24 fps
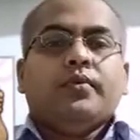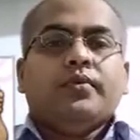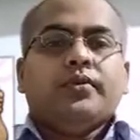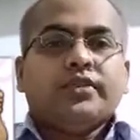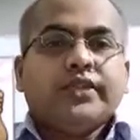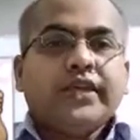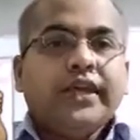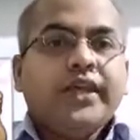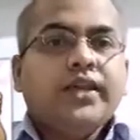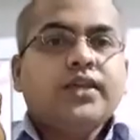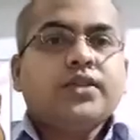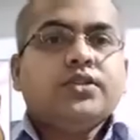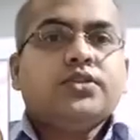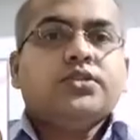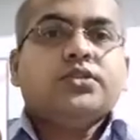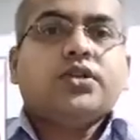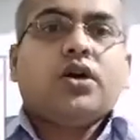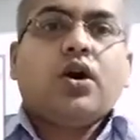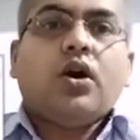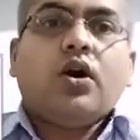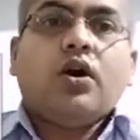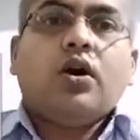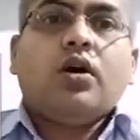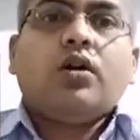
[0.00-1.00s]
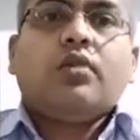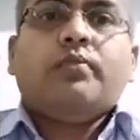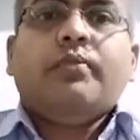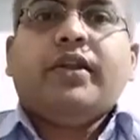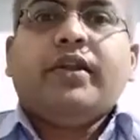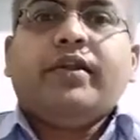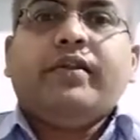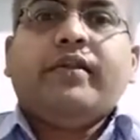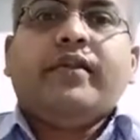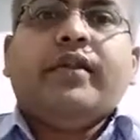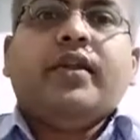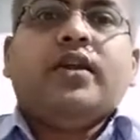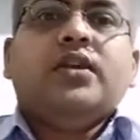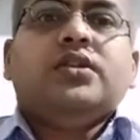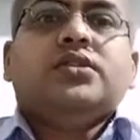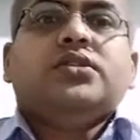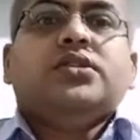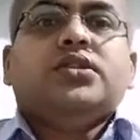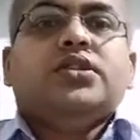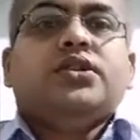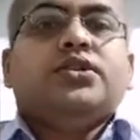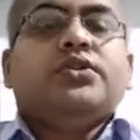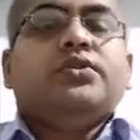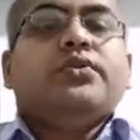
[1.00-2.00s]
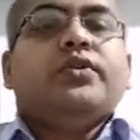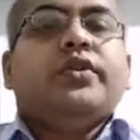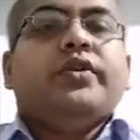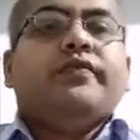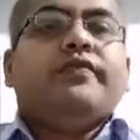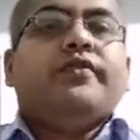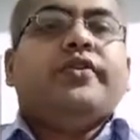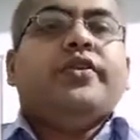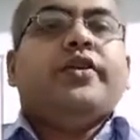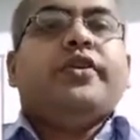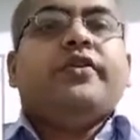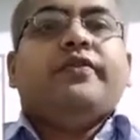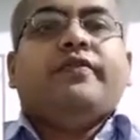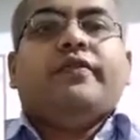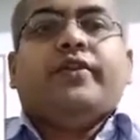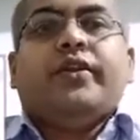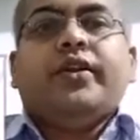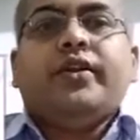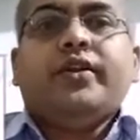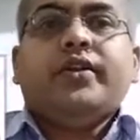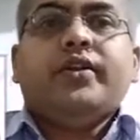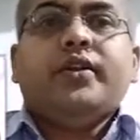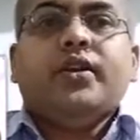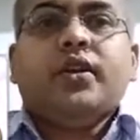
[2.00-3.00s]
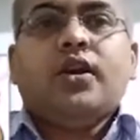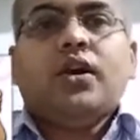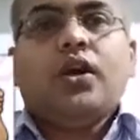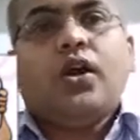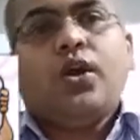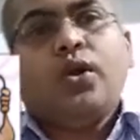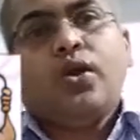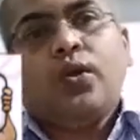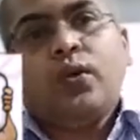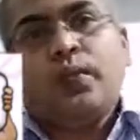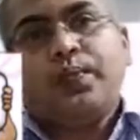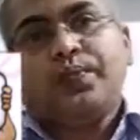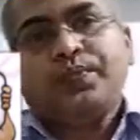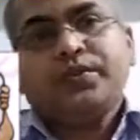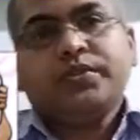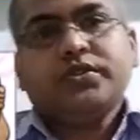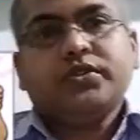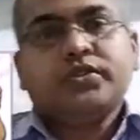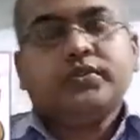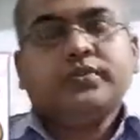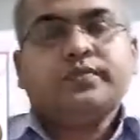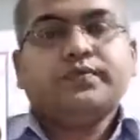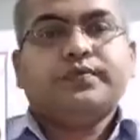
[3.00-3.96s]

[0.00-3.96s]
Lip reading: things or materials into different groups.